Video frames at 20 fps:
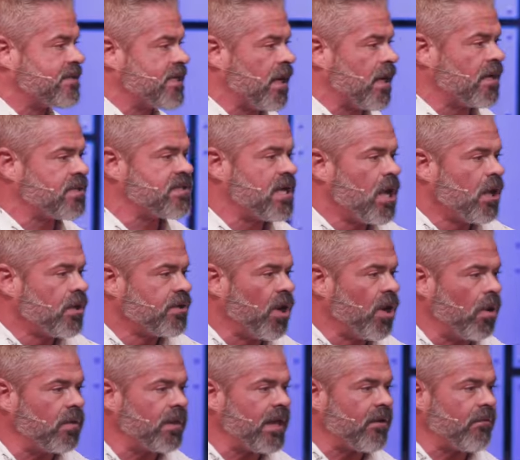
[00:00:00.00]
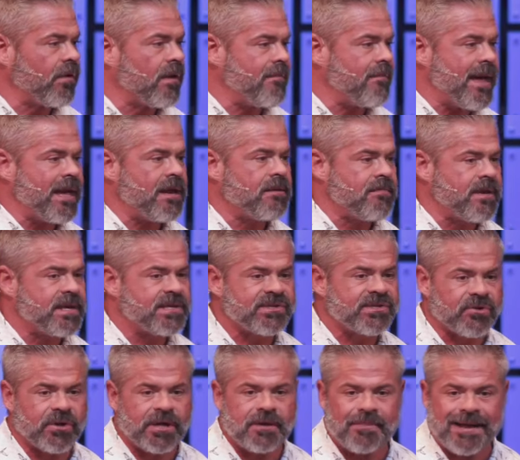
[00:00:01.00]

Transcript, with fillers: in tongues, don't let it remain a mystery,